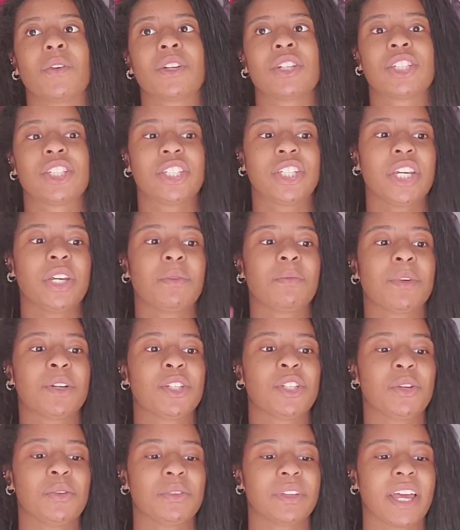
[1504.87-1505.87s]
she
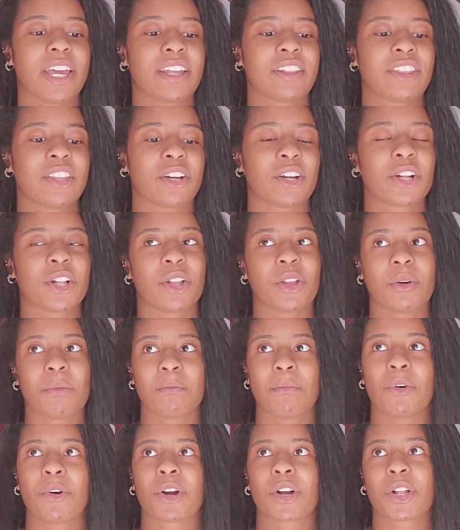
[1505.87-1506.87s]
would do like the
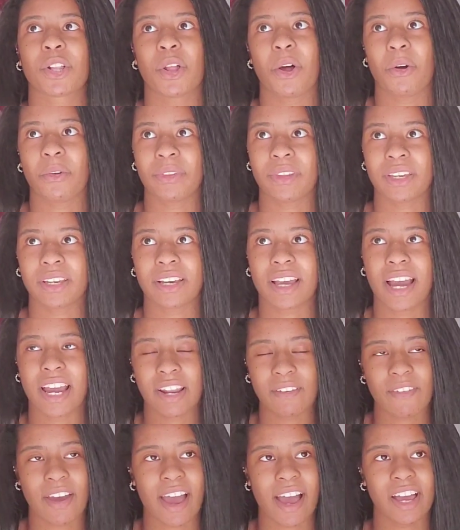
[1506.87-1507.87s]
more clothing
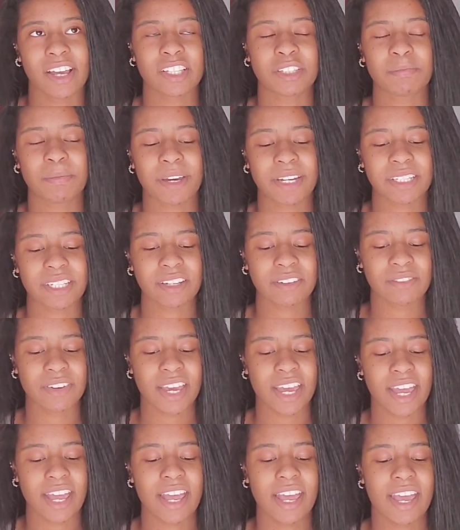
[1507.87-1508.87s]
kind of aspect of
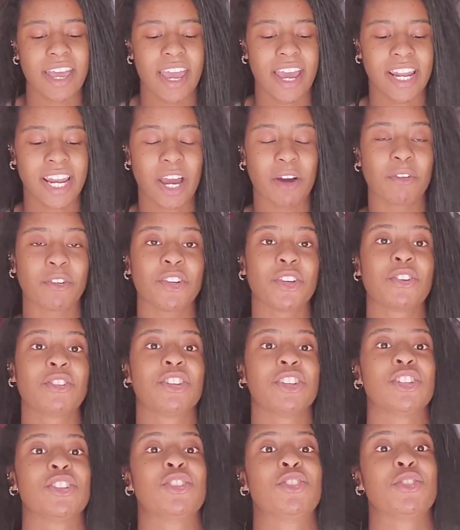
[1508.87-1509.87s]
it, and I would do
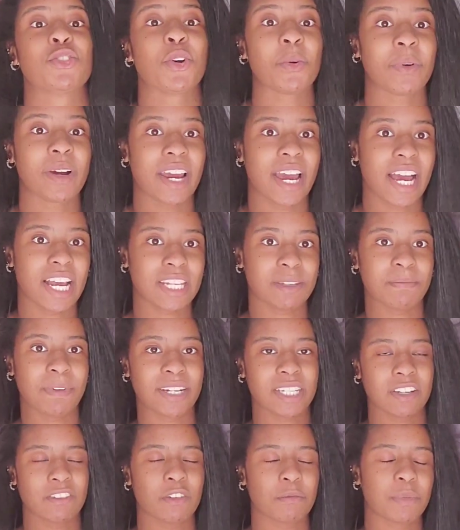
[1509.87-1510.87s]
the jewelry
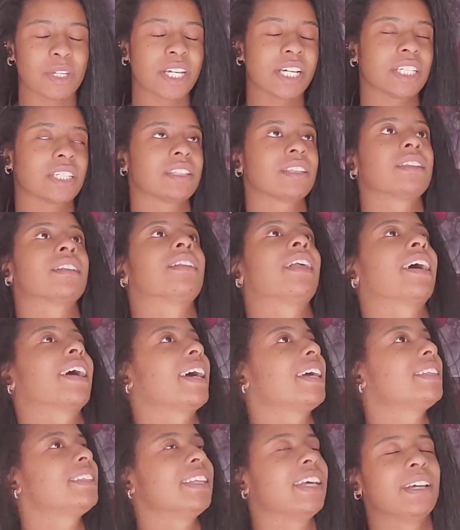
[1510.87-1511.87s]
aspect of it, because like
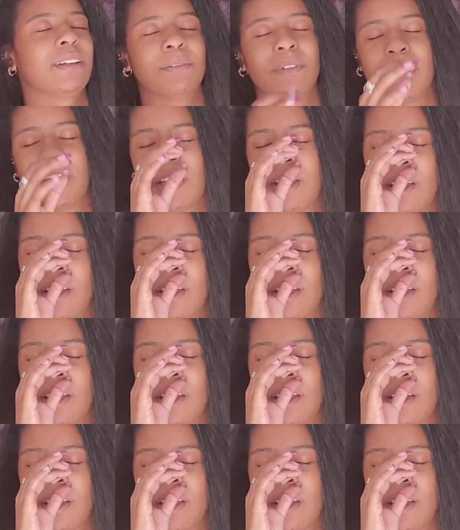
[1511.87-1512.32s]
I said,